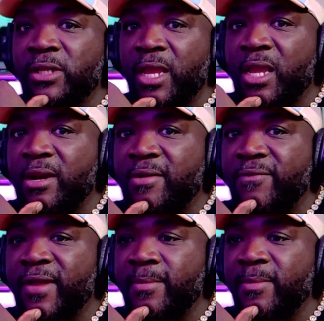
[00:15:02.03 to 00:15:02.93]
the head of the
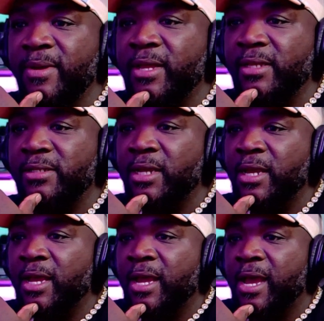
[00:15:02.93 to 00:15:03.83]
family, because
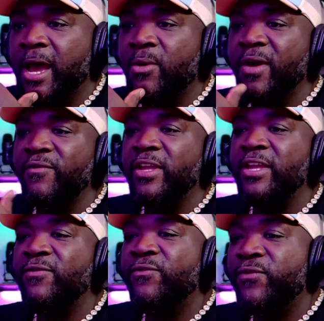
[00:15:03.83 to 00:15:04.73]
however
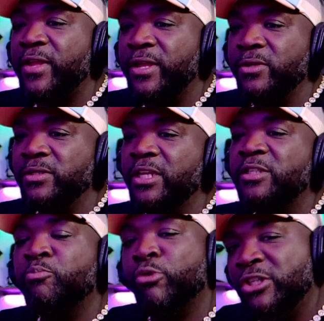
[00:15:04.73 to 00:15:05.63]
he feels and
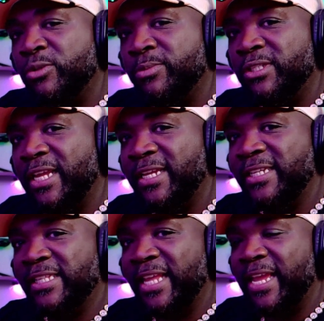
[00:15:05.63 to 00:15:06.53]
his principles that he
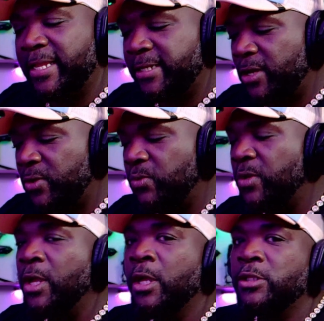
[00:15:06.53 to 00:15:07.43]
stand on,
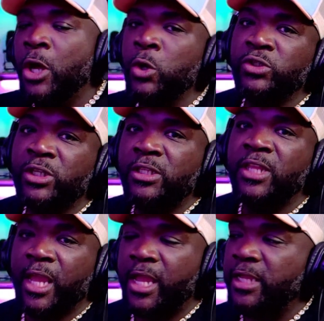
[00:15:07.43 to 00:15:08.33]
those are the
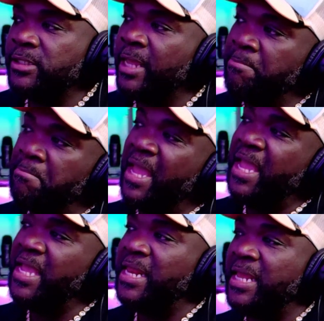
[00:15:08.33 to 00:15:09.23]
things that
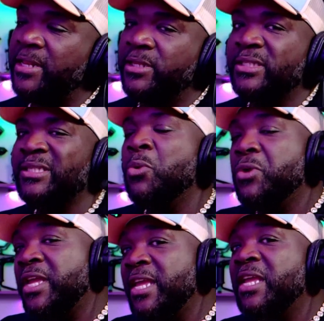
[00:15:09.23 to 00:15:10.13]
made it so
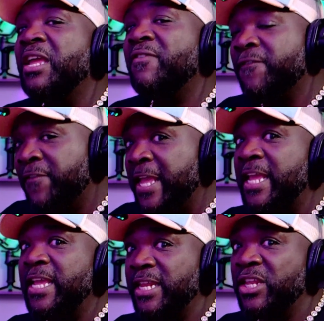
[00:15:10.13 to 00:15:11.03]
he could
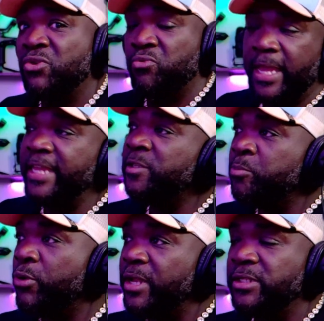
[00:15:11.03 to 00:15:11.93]
feed you. His
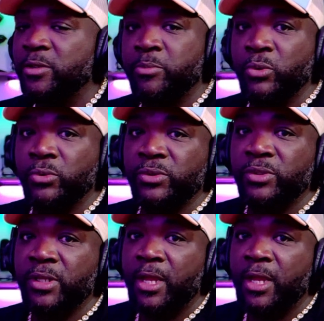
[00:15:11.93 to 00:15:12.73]
principles